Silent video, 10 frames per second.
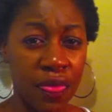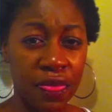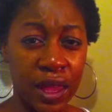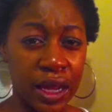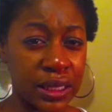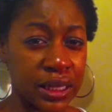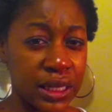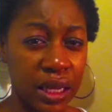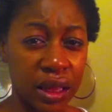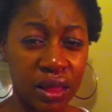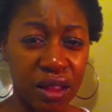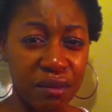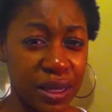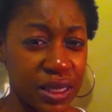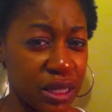that I didn't love
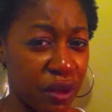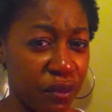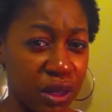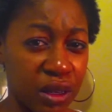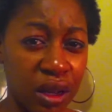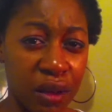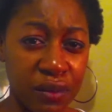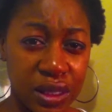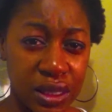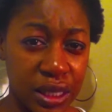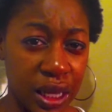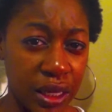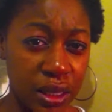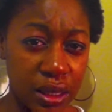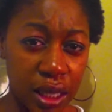myself enough to
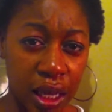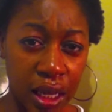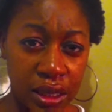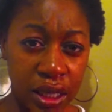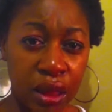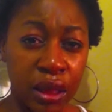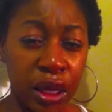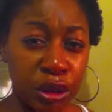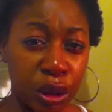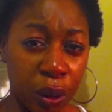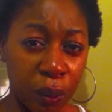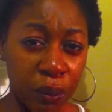take his hands and let go,